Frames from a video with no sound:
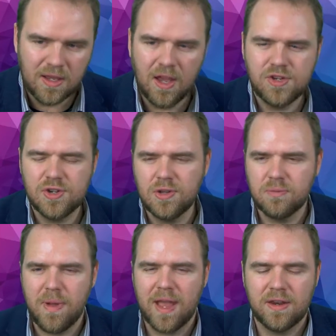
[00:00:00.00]
I should
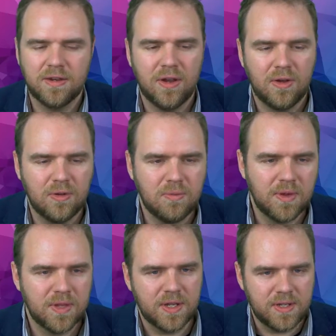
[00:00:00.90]
look back at an old
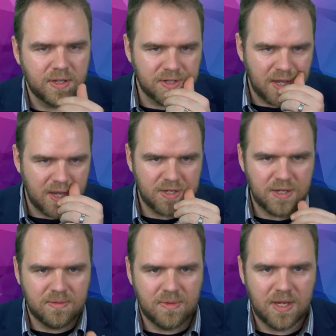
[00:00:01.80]
one that I did because I
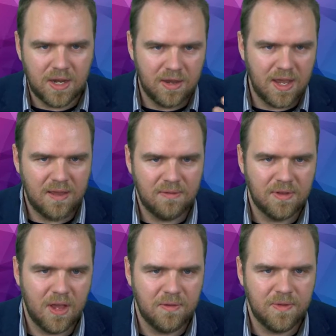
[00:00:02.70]
actually, even
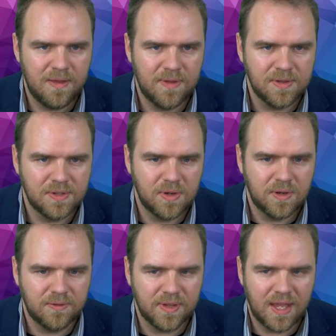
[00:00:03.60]
though I was doing it
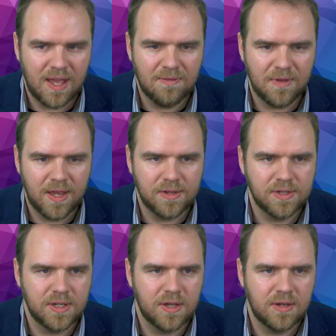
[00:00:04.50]
off the cuff, I
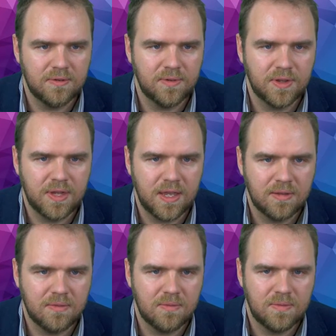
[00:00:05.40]
actually kind of got that
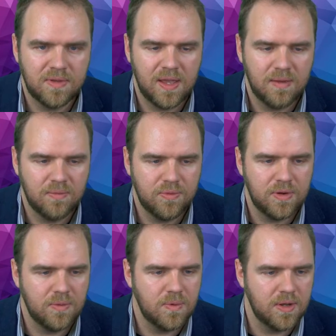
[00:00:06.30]
down
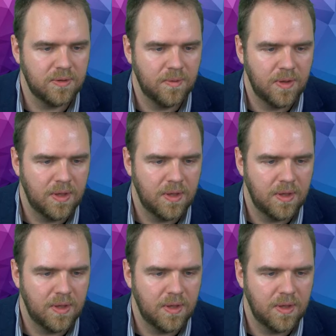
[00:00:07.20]
pretty well.